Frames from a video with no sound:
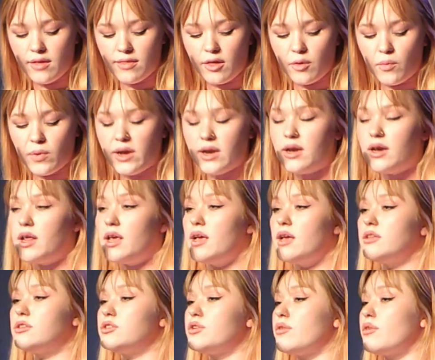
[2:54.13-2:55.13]
that we
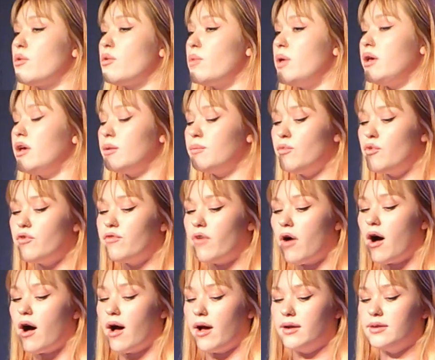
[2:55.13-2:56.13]
need so that we can move
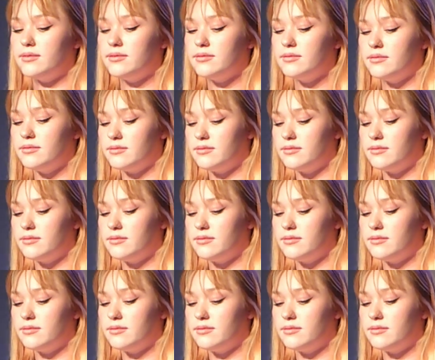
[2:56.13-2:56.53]
on.